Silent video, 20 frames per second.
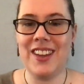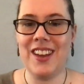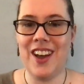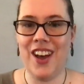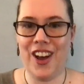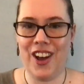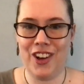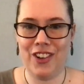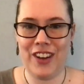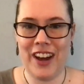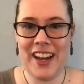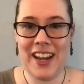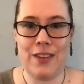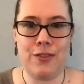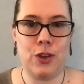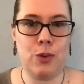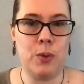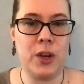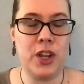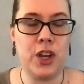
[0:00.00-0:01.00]
All right,
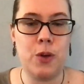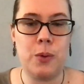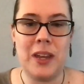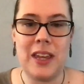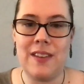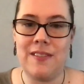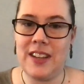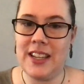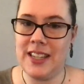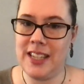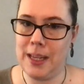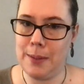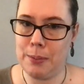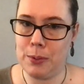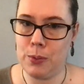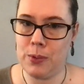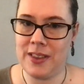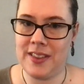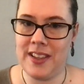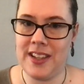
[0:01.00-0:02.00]
if you want to go even
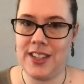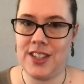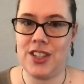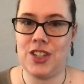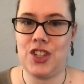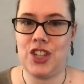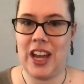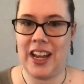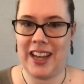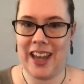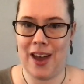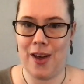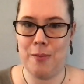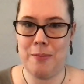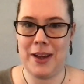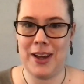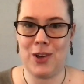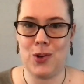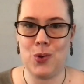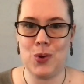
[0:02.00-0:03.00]
deeper with this, check out
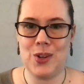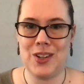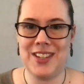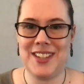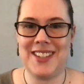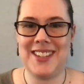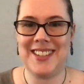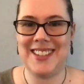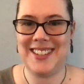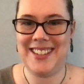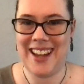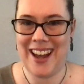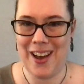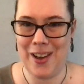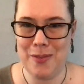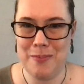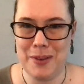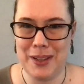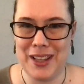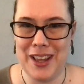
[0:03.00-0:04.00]
my course
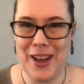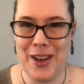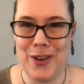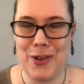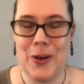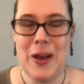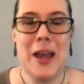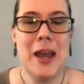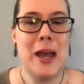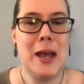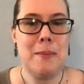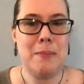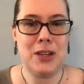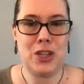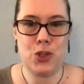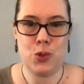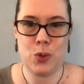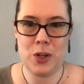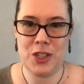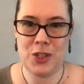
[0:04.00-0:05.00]
down below. Be
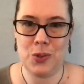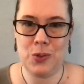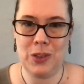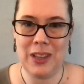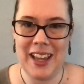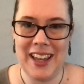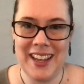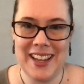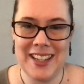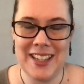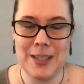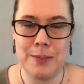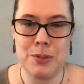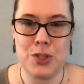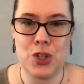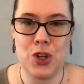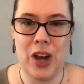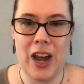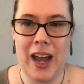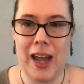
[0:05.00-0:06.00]
sure to like and
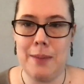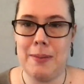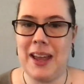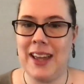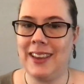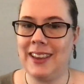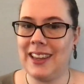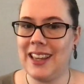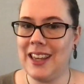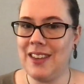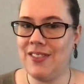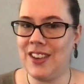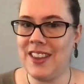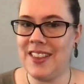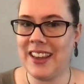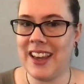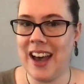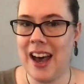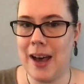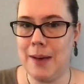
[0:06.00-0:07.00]
subscribe and leave in
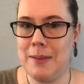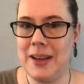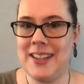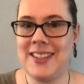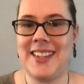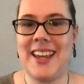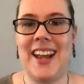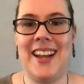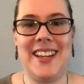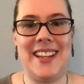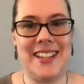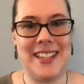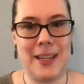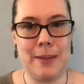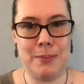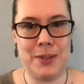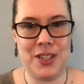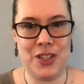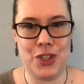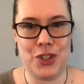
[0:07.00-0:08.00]
the comments any
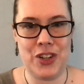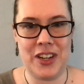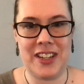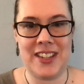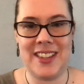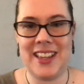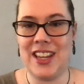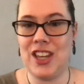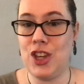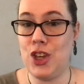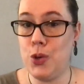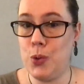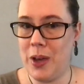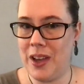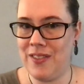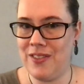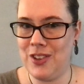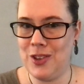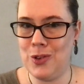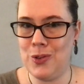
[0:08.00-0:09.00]
tips and tricks that you
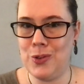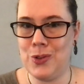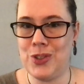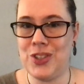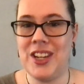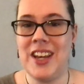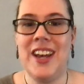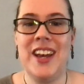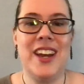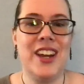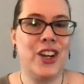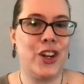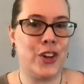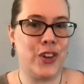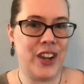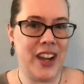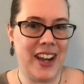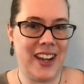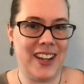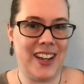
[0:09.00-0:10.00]
have used
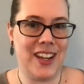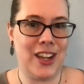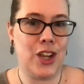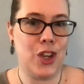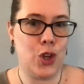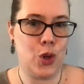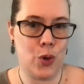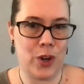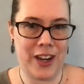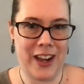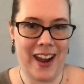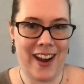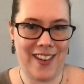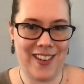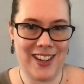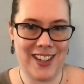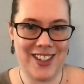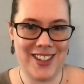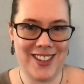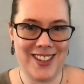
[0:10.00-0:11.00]
creating your
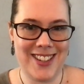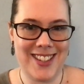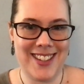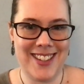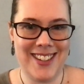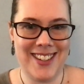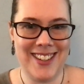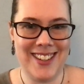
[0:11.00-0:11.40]
characters.